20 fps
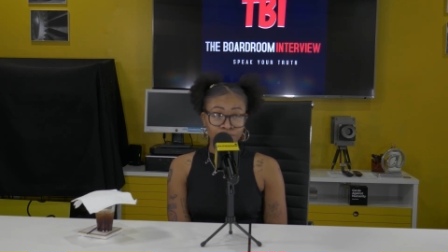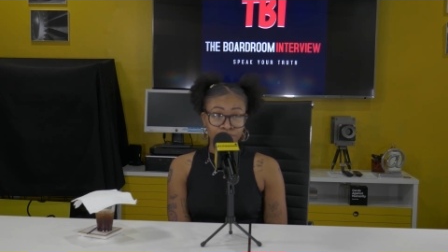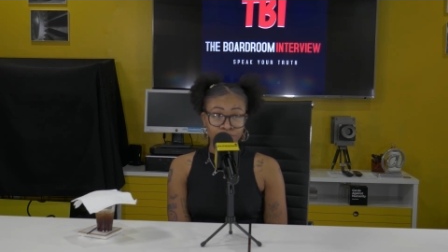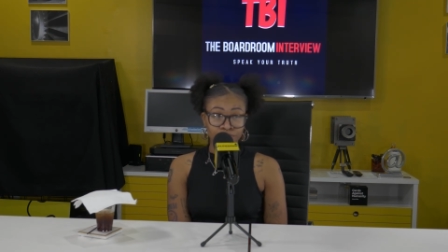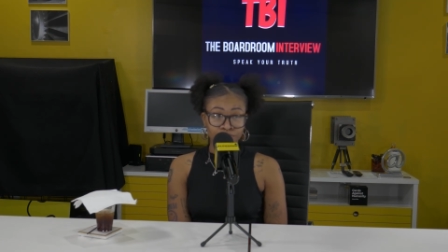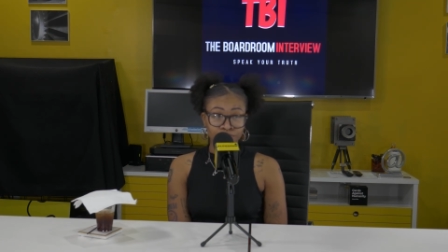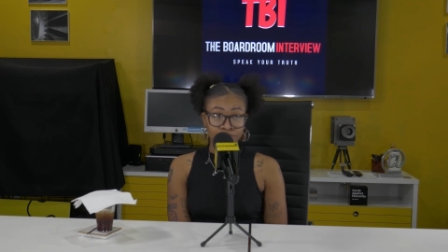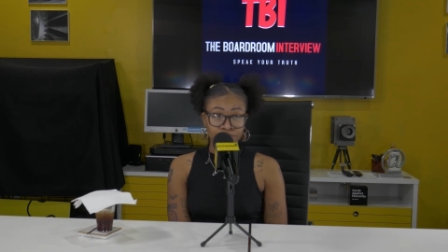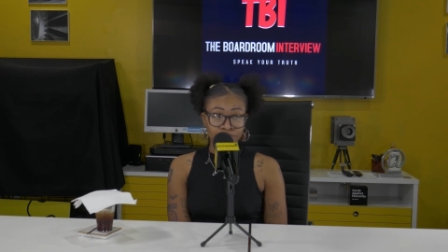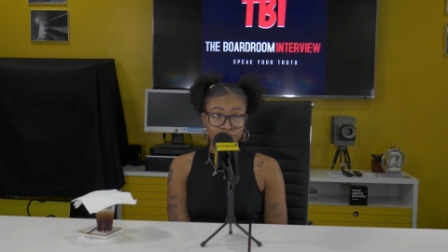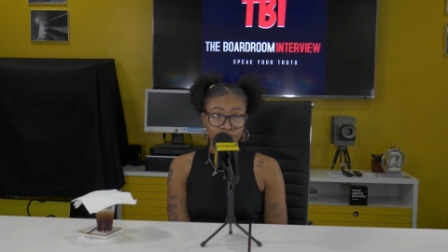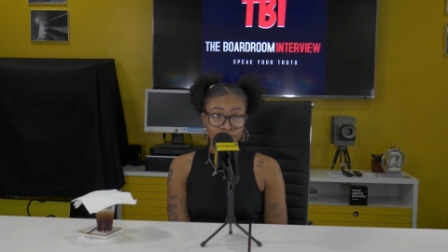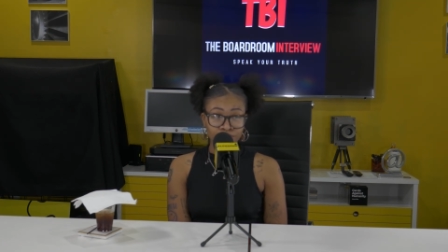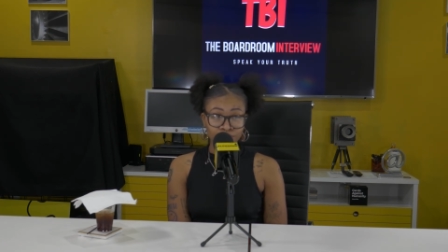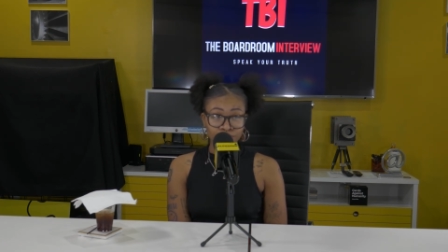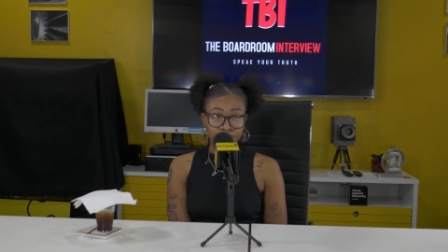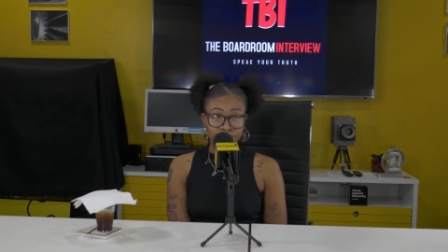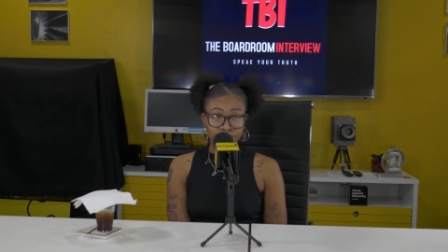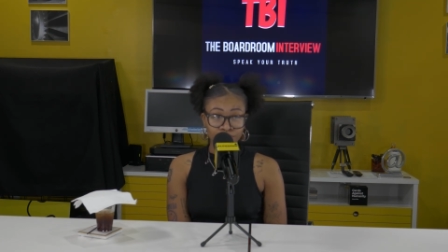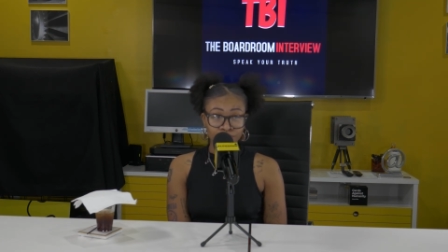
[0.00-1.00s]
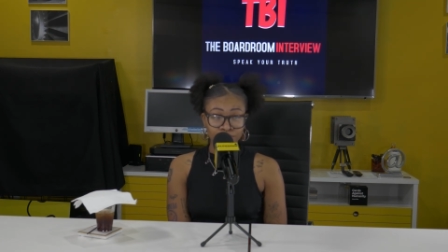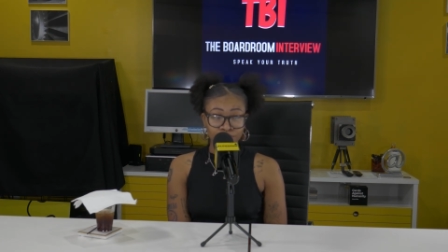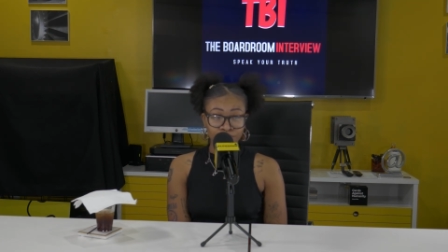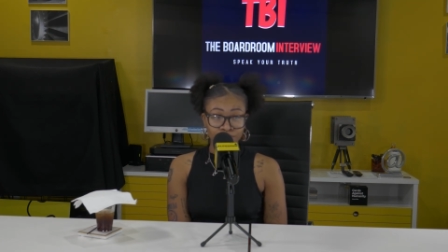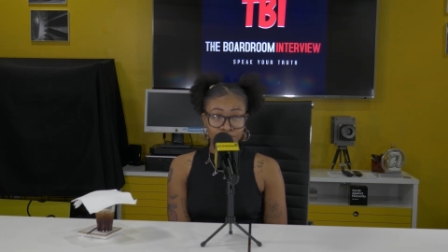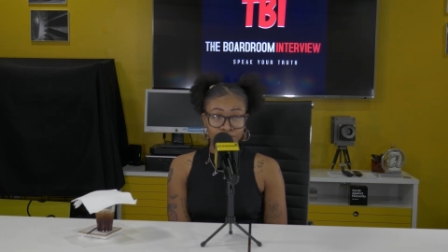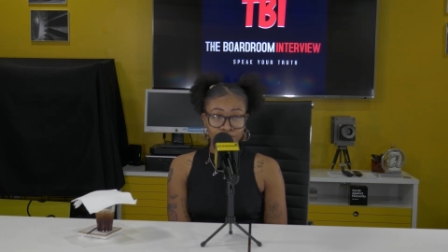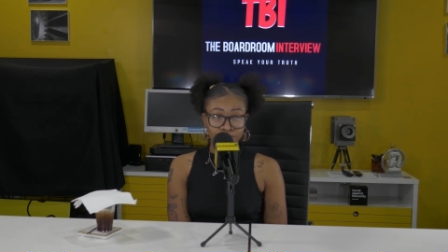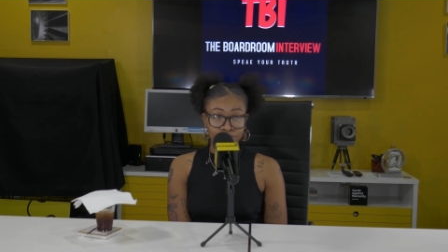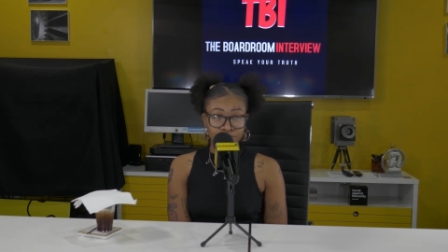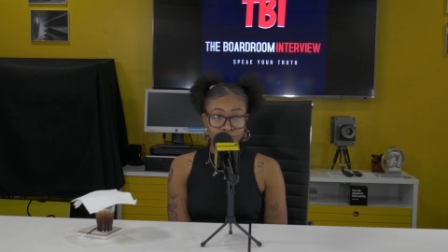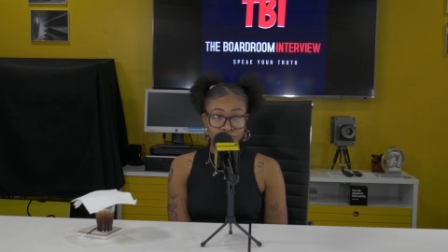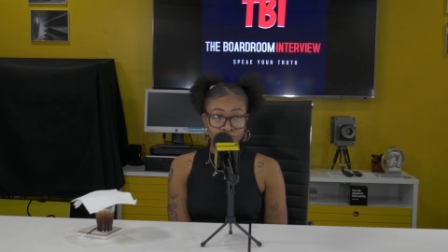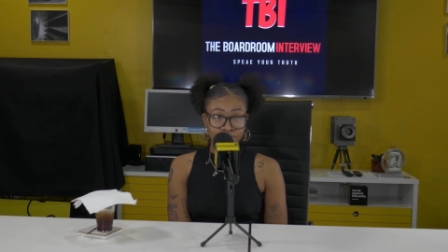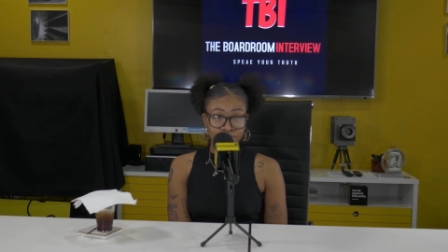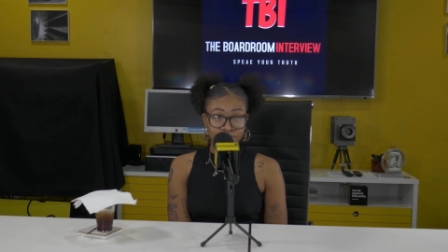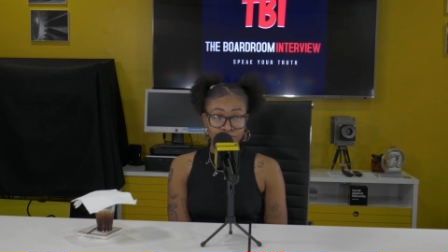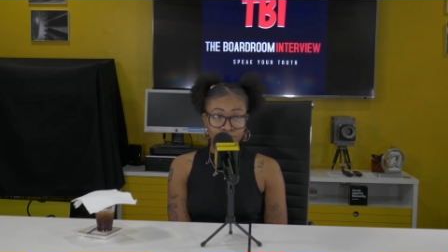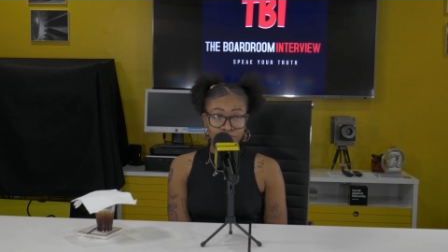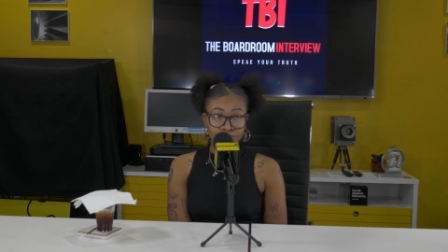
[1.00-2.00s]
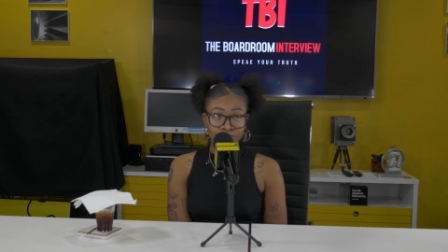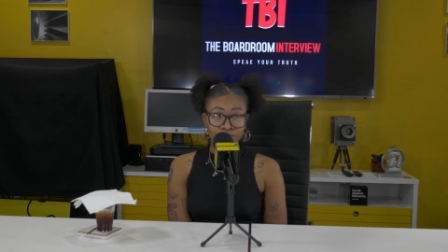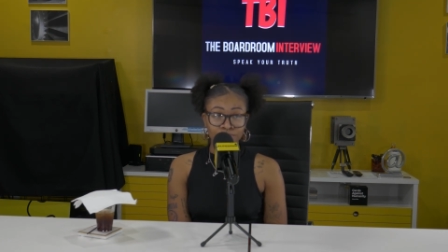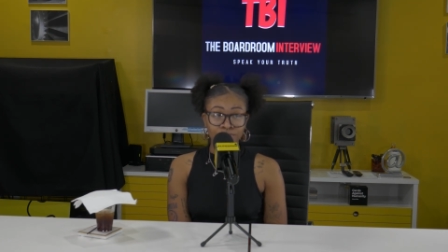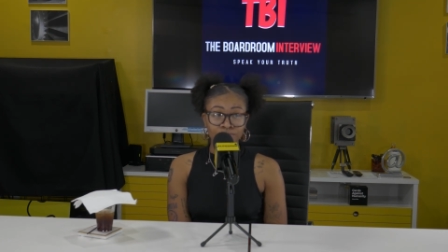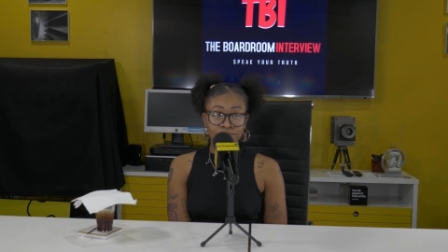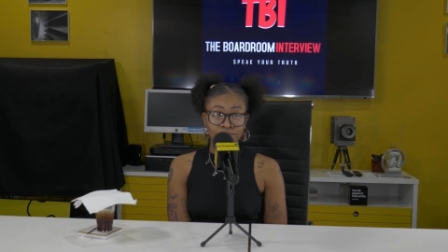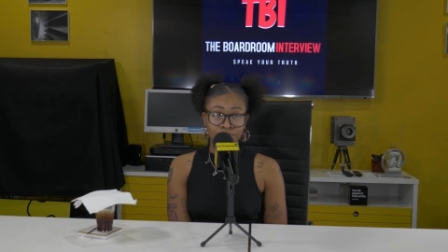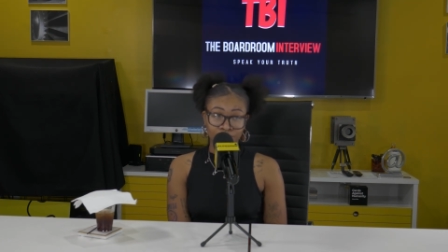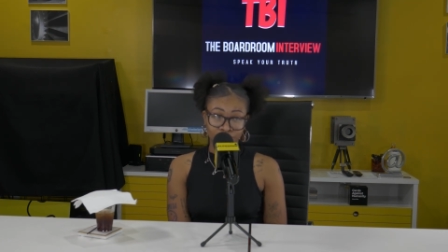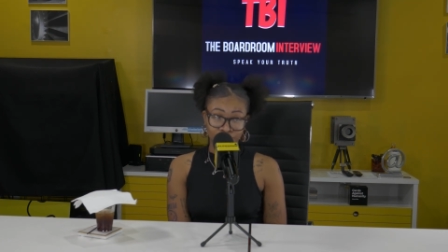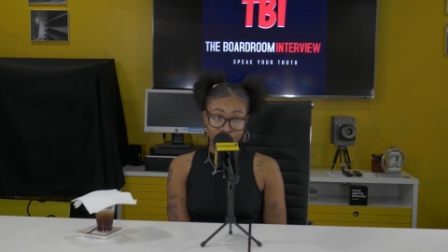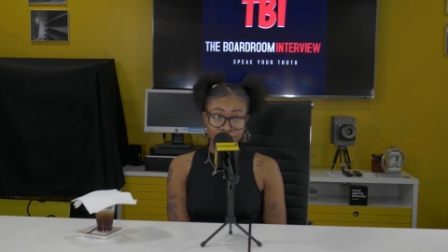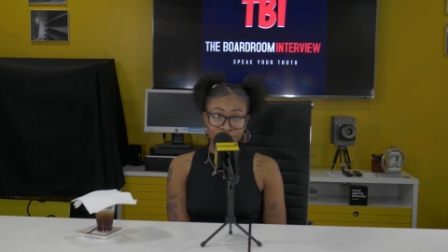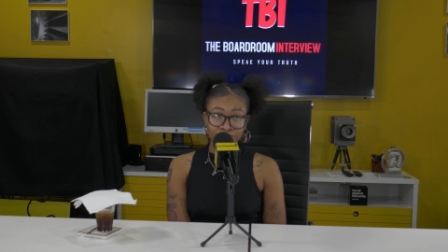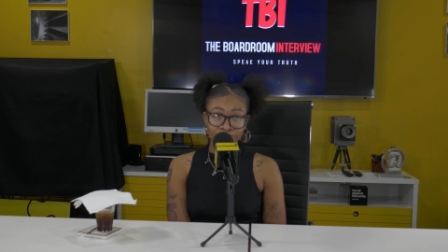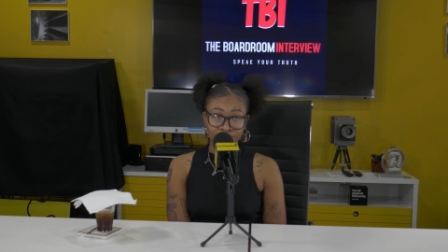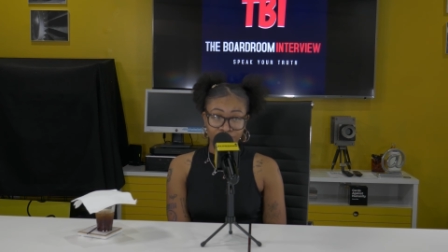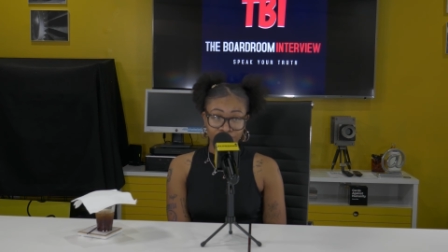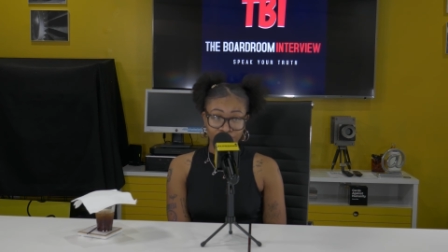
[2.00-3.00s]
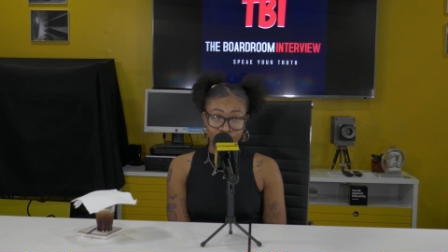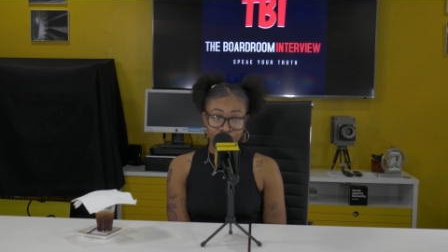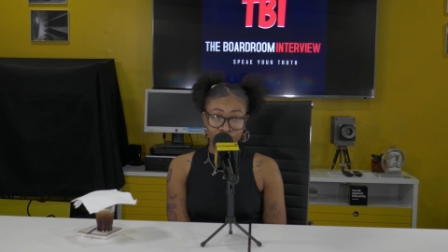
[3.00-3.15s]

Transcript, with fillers: when I'm like in the building, I might just start painting.